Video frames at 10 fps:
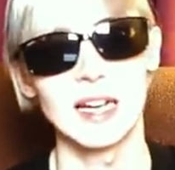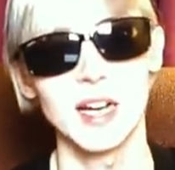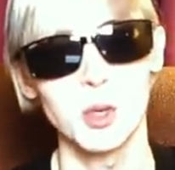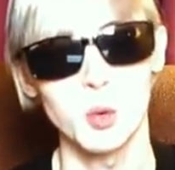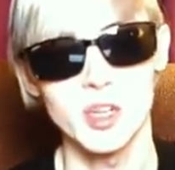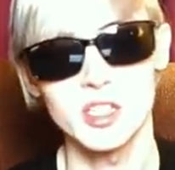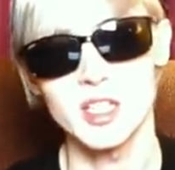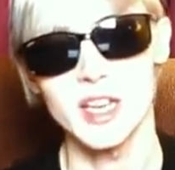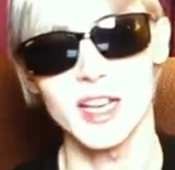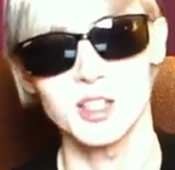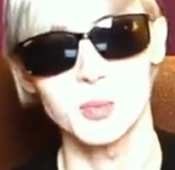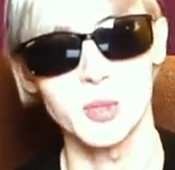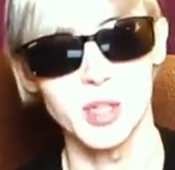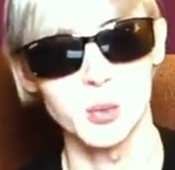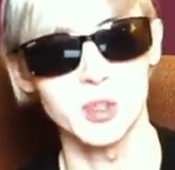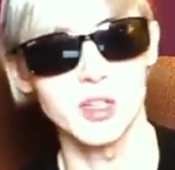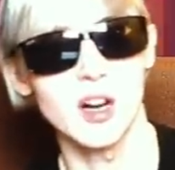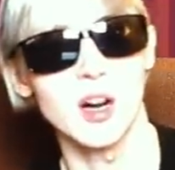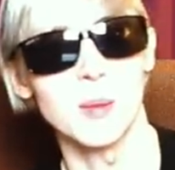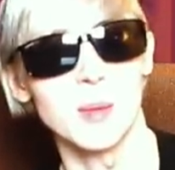I wish that spring would
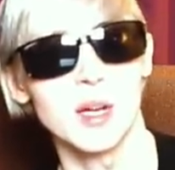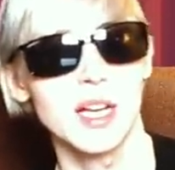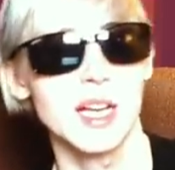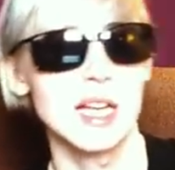come